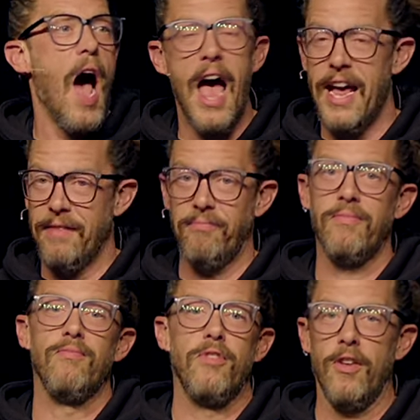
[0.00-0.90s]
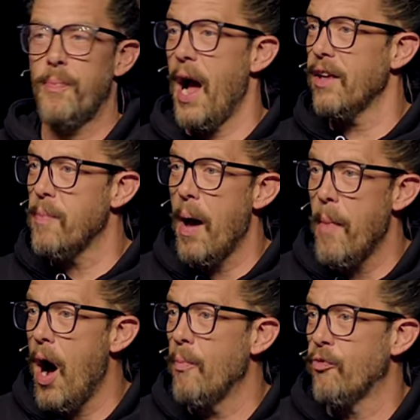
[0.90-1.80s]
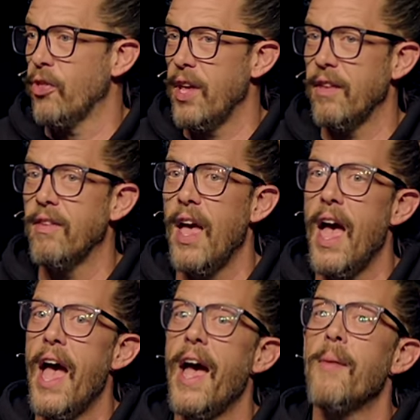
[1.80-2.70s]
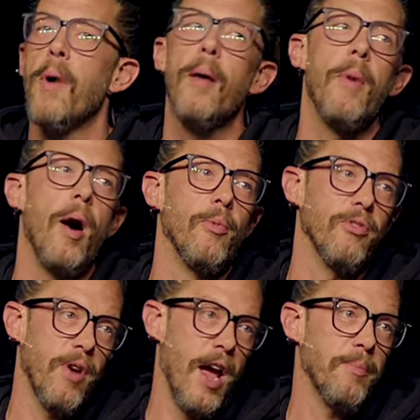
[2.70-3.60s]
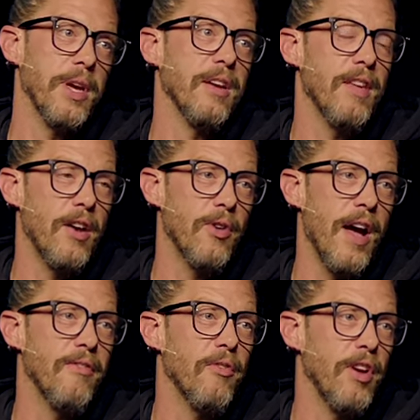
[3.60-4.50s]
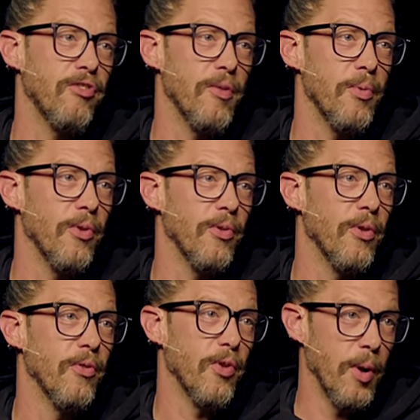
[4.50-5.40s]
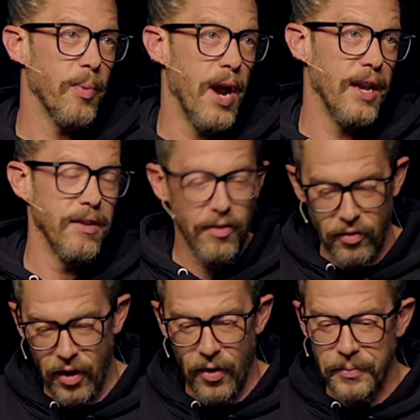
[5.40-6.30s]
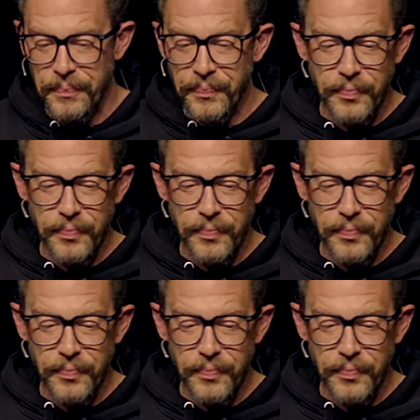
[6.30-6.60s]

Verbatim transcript: I despise my mom for this, and my mom was right, because I don't have a vegetable for a brain. So